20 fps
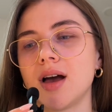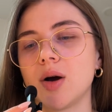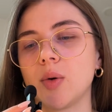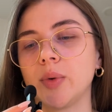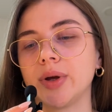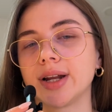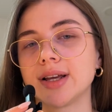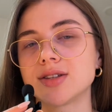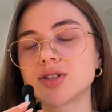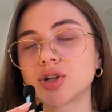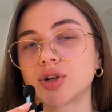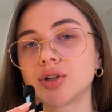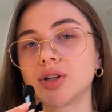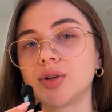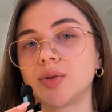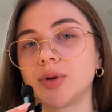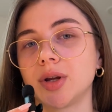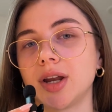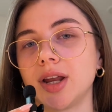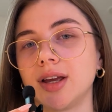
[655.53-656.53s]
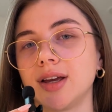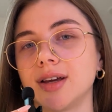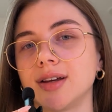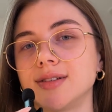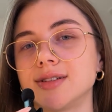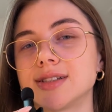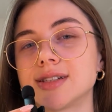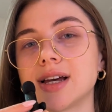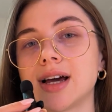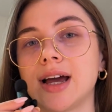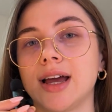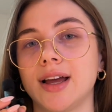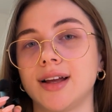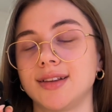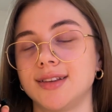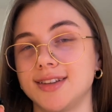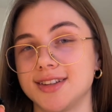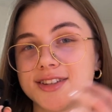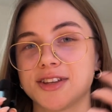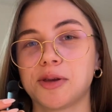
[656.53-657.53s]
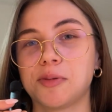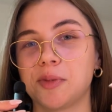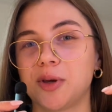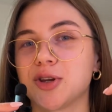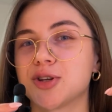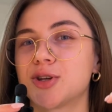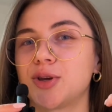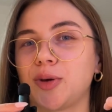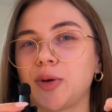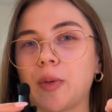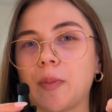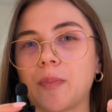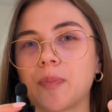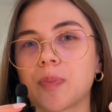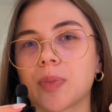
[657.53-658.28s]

When I started reading it, I had the same issue.